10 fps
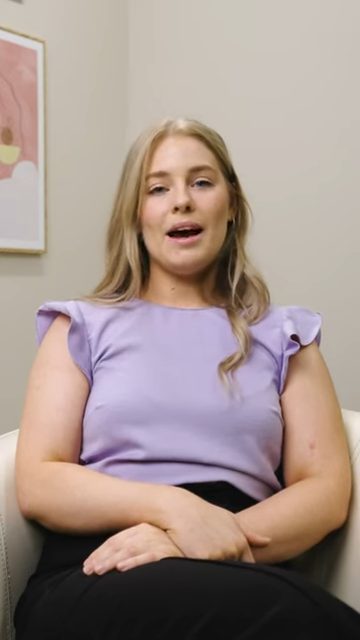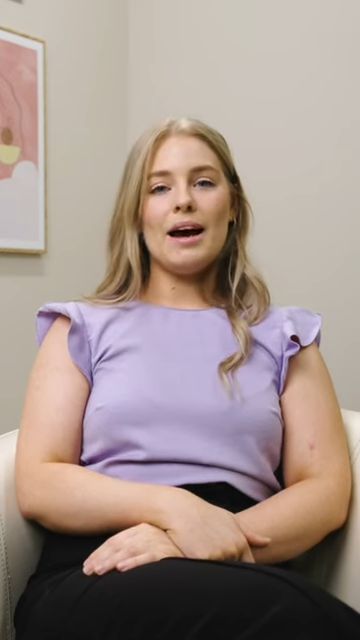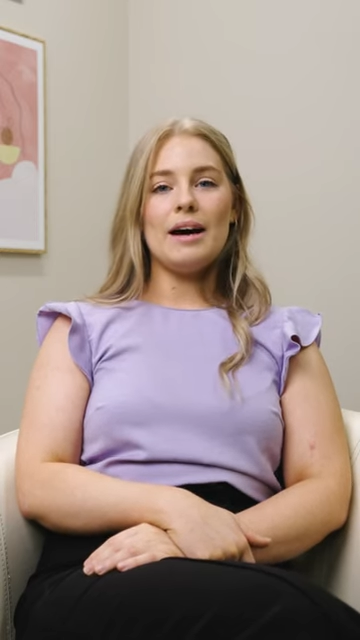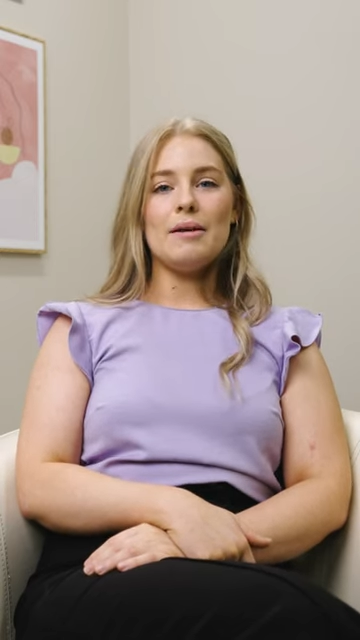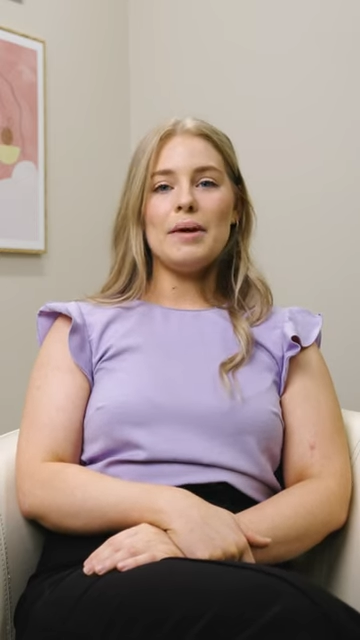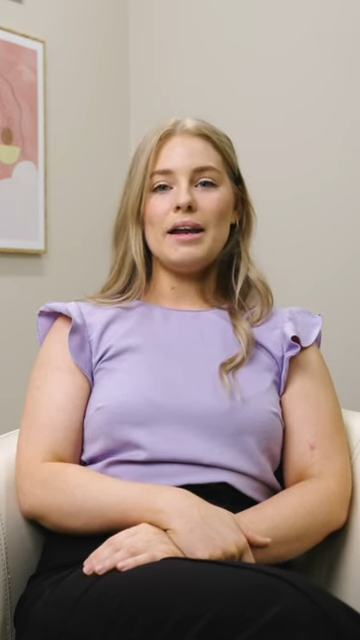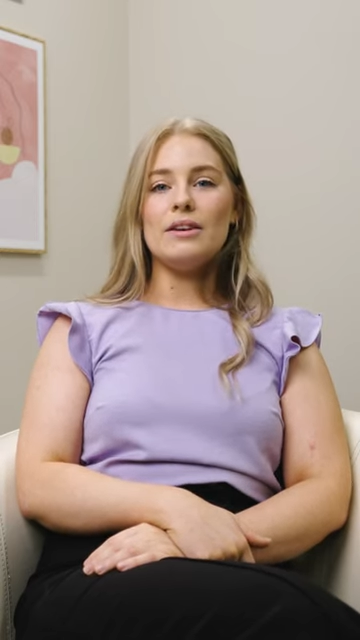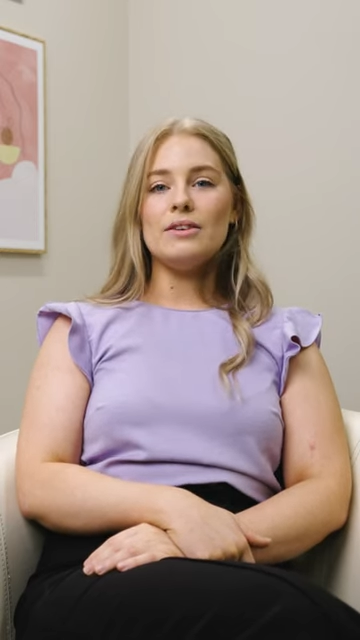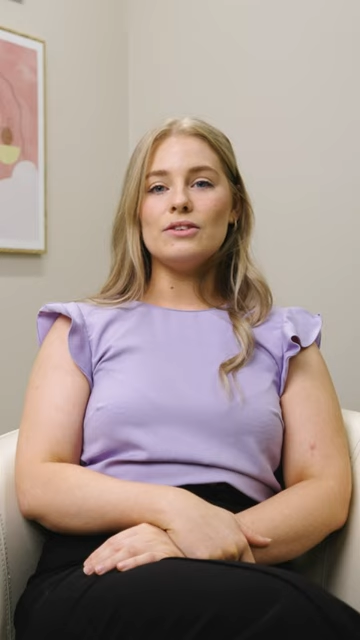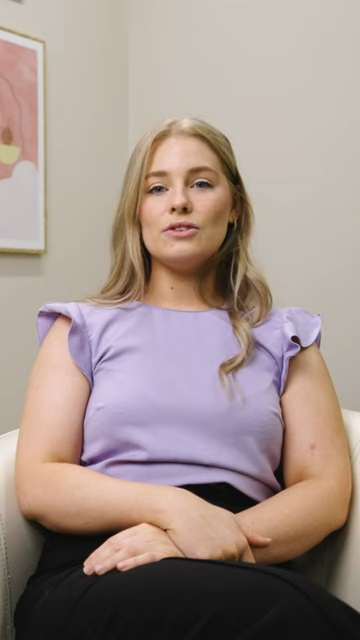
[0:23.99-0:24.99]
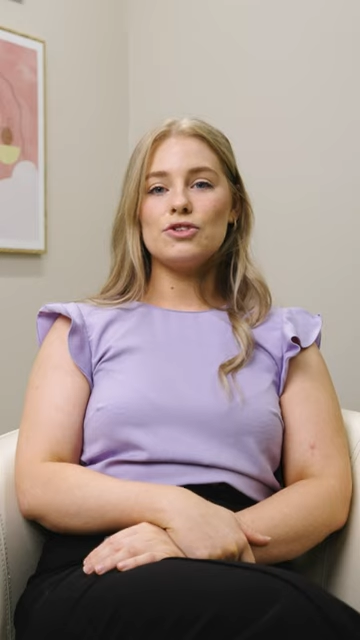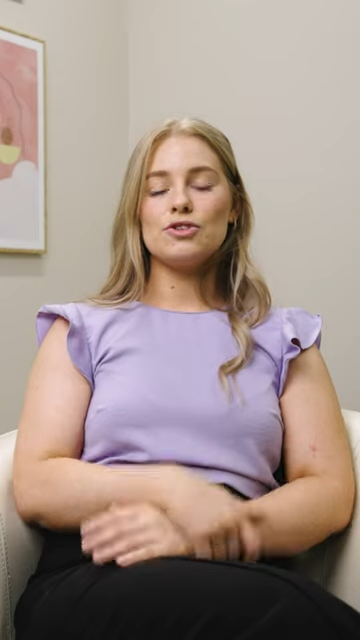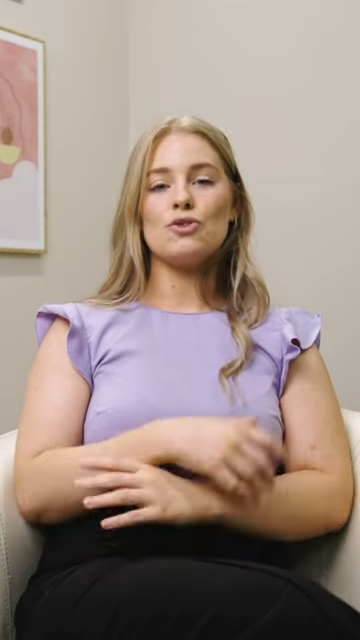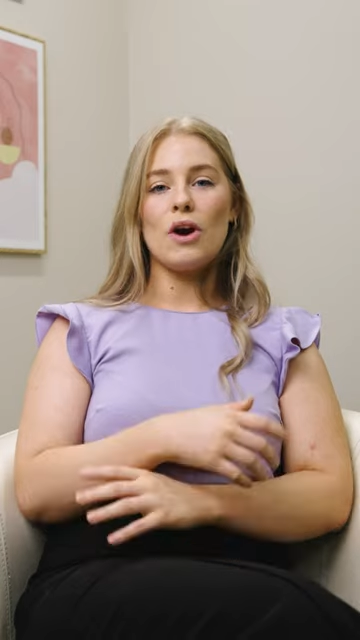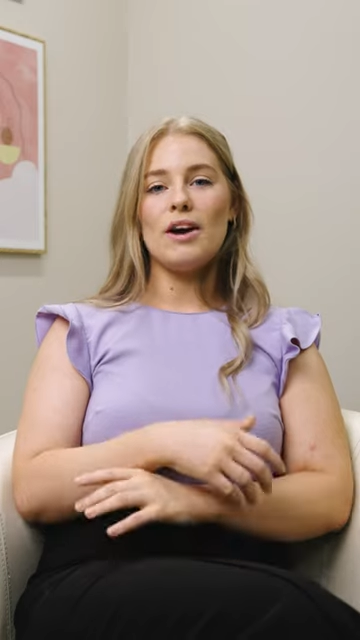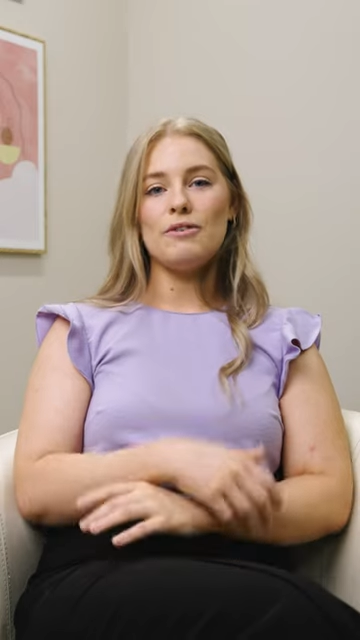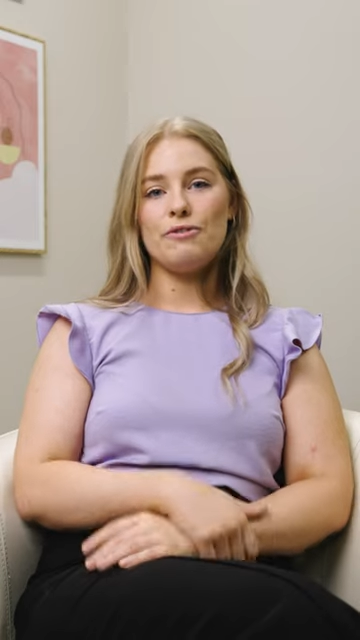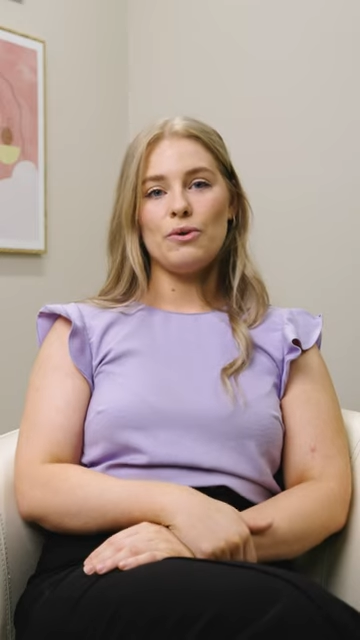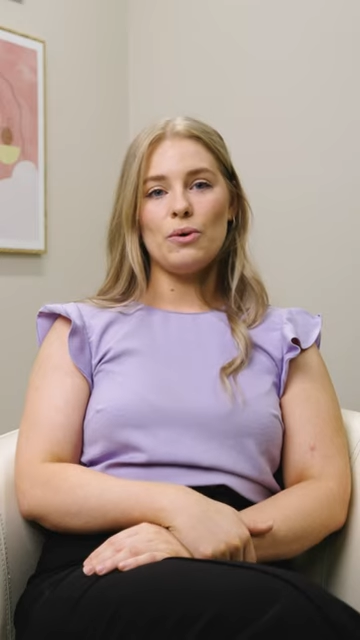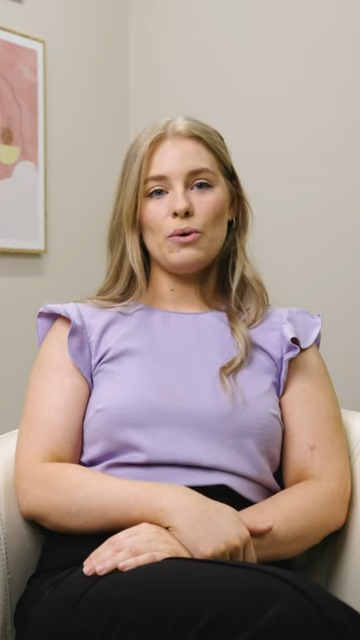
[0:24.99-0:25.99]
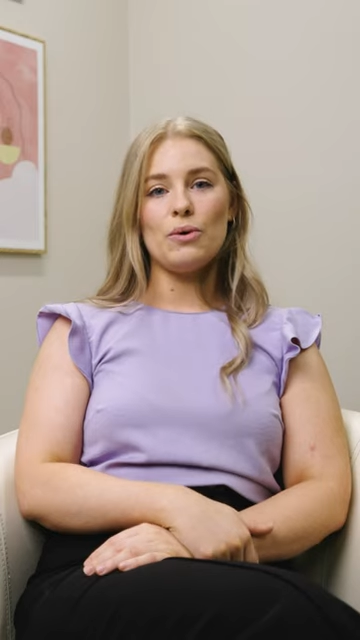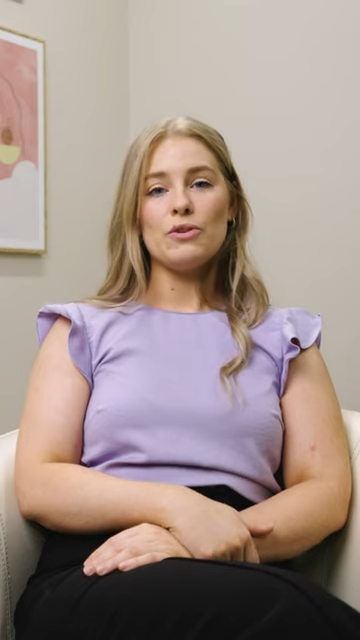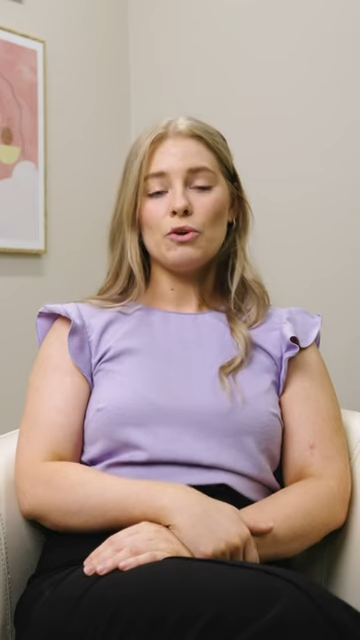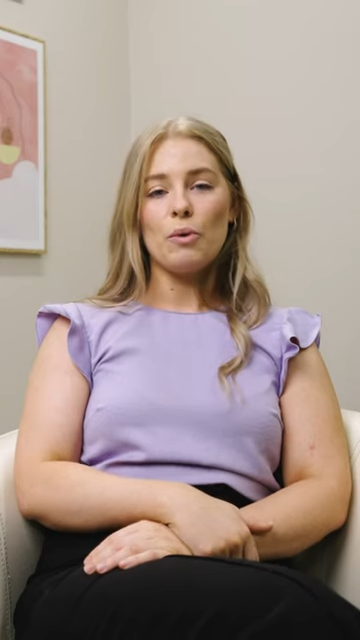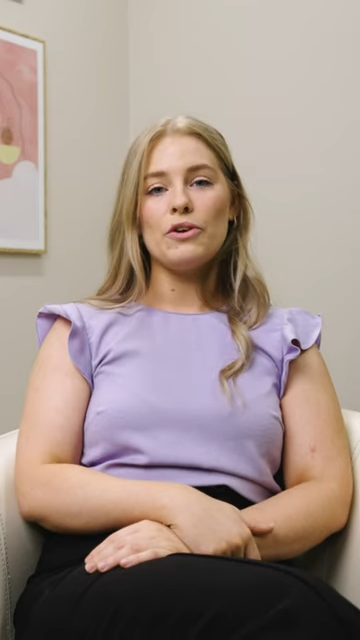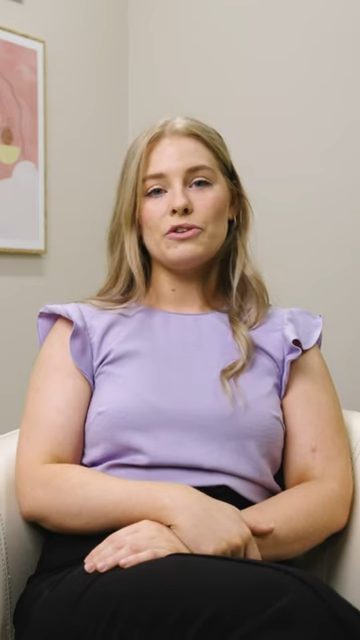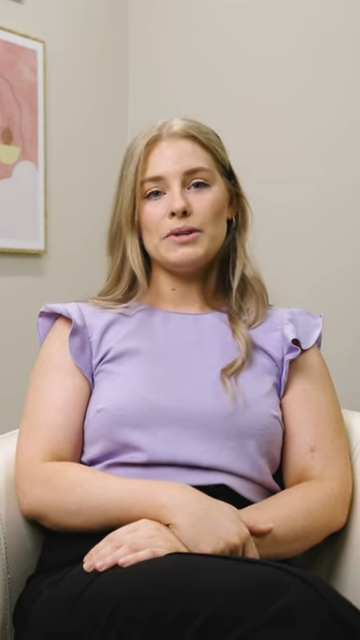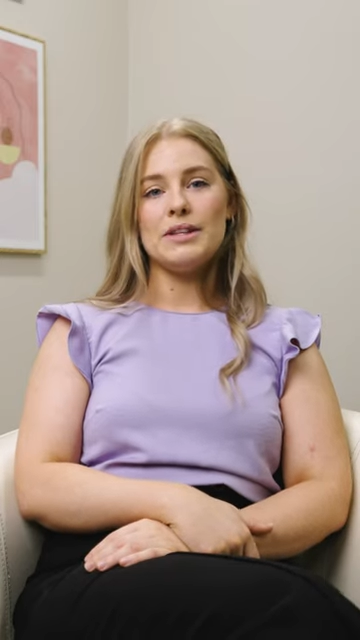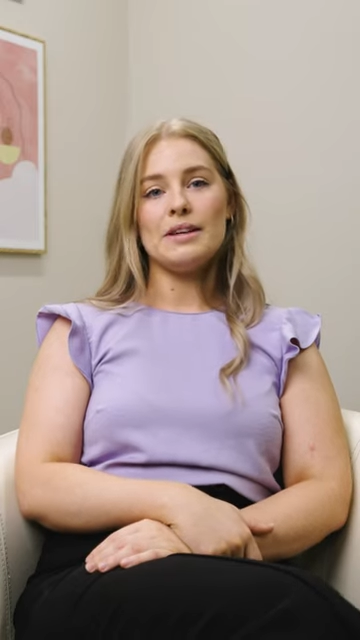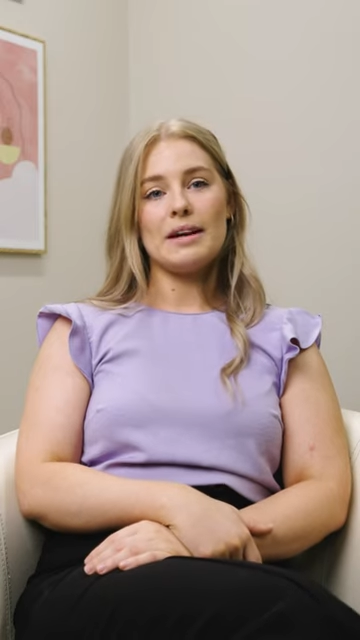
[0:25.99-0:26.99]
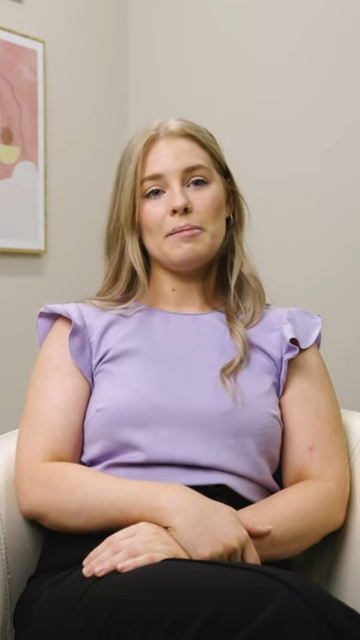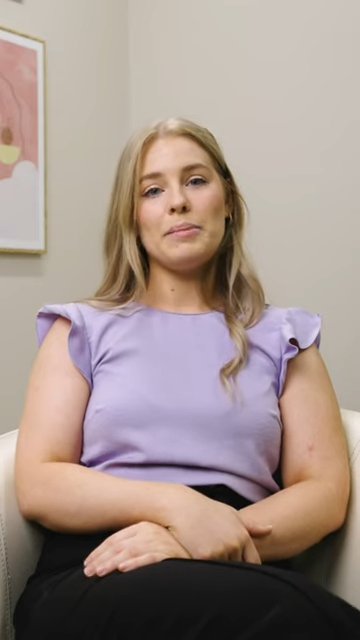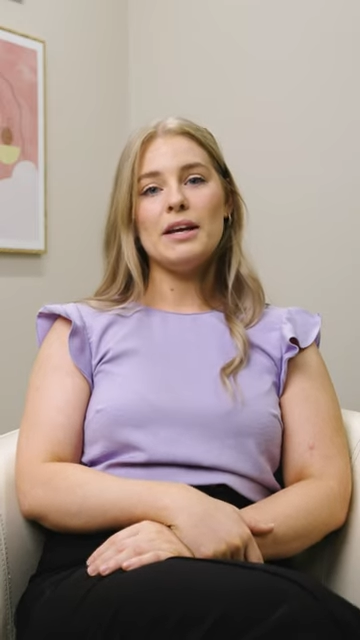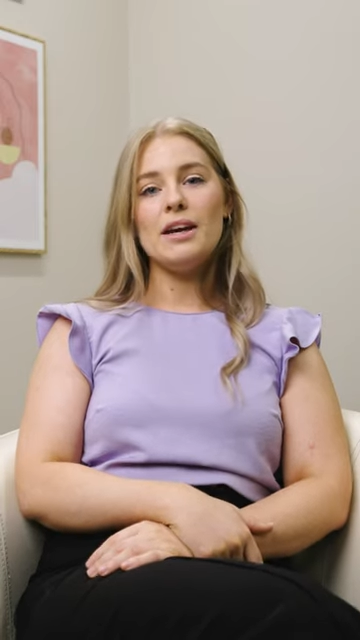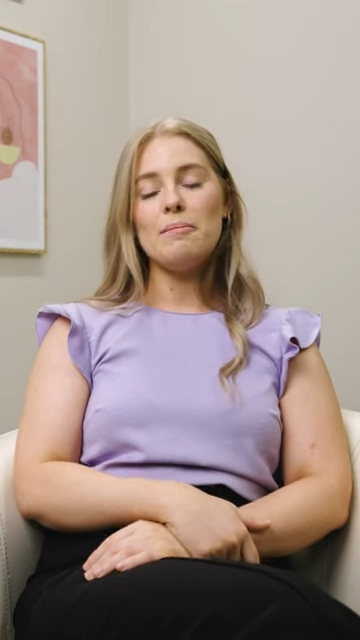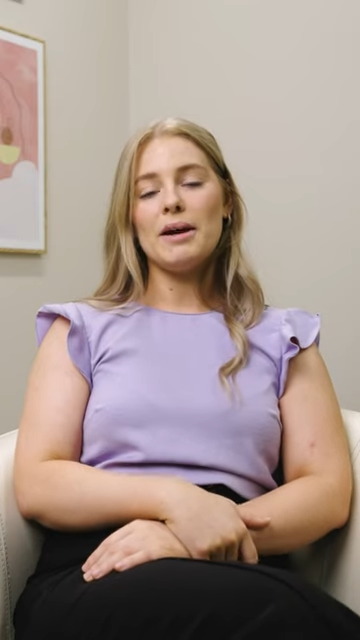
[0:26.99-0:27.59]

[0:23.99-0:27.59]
and strive for the growth within the company.